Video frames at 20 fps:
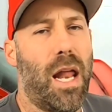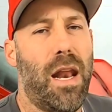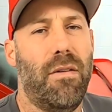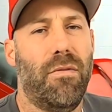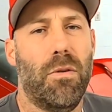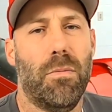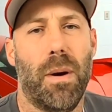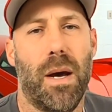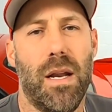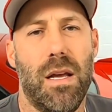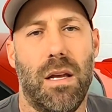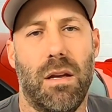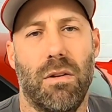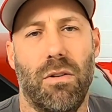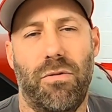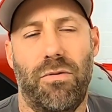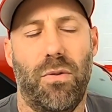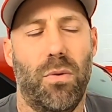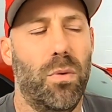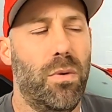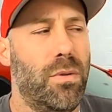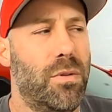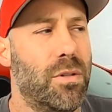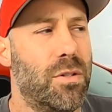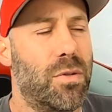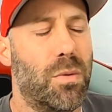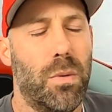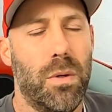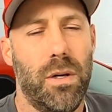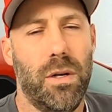everybody can afford the
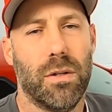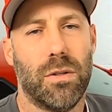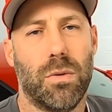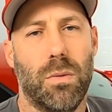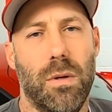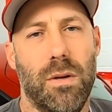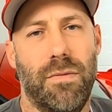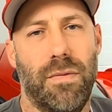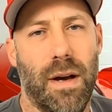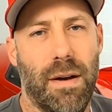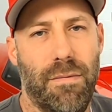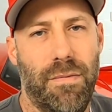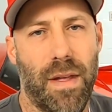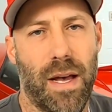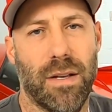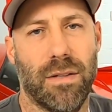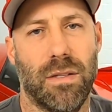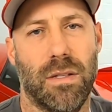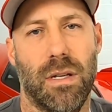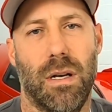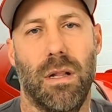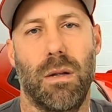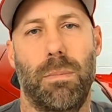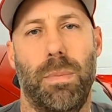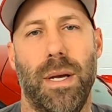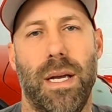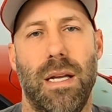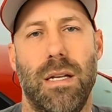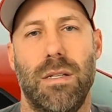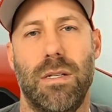$20,000 or $25,000
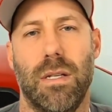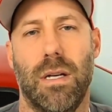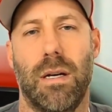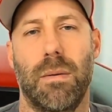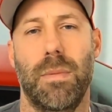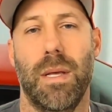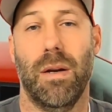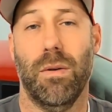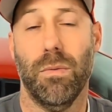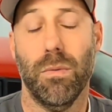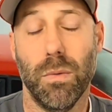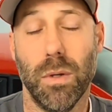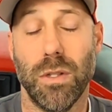paint job that